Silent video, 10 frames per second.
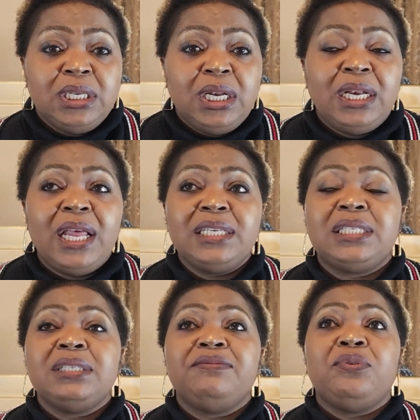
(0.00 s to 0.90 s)

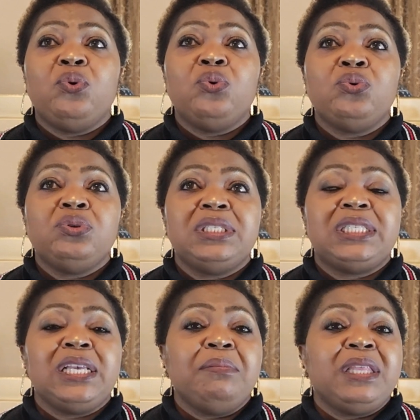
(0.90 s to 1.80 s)
lasting for
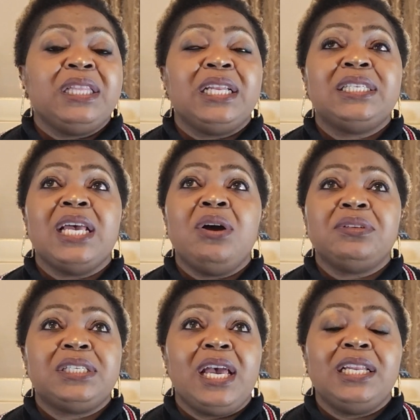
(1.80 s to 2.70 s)
something that is
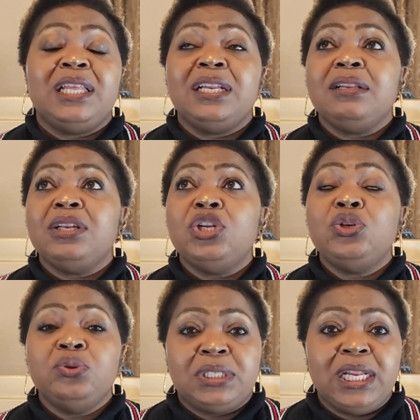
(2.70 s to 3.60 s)
outside that
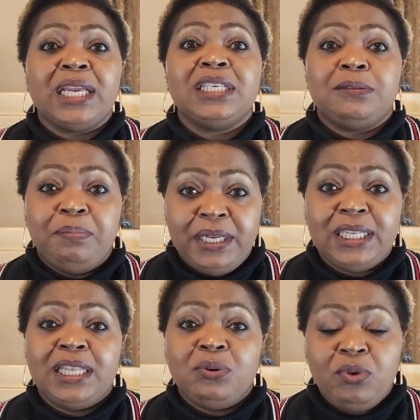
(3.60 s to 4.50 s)
looks like it's better
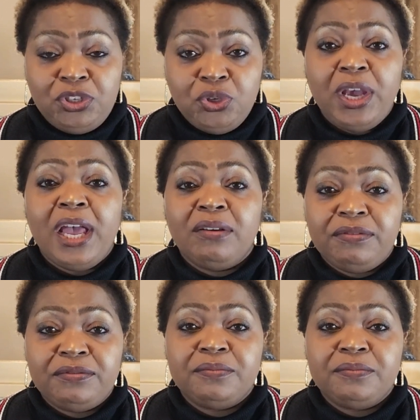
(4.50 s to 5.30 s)
than what you have